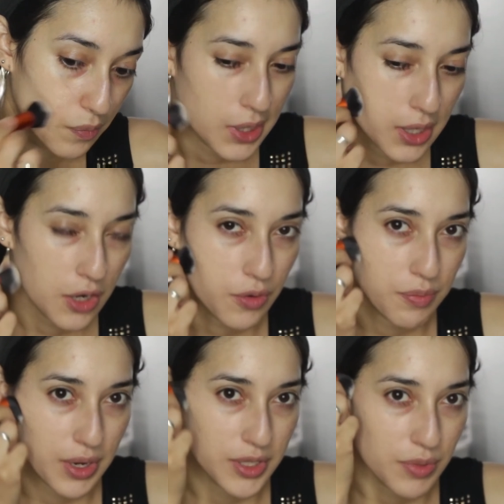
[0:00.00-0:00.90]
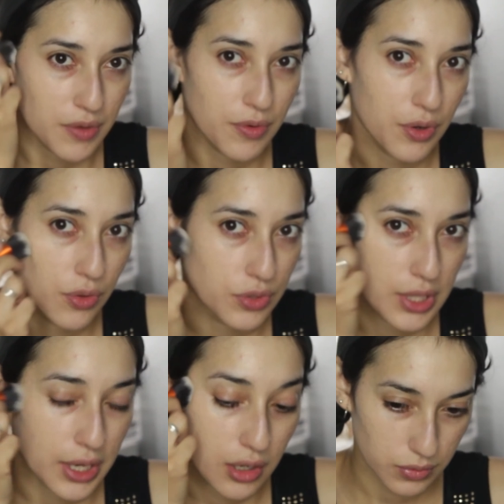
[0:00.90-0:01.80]
Kind of reminds me of one of those
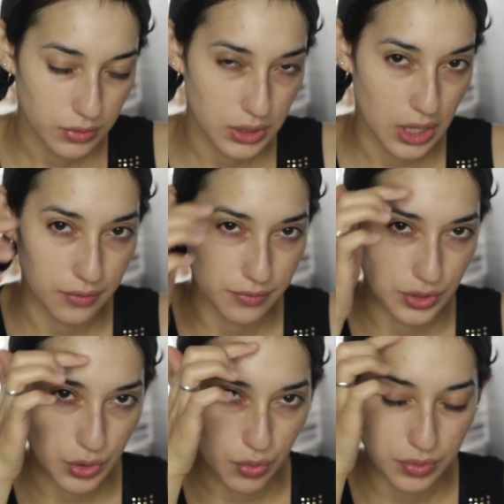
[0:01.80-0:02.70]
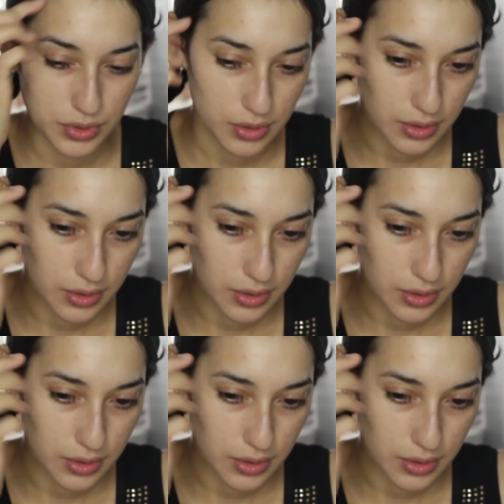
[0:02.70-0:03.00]
like Dove soaps.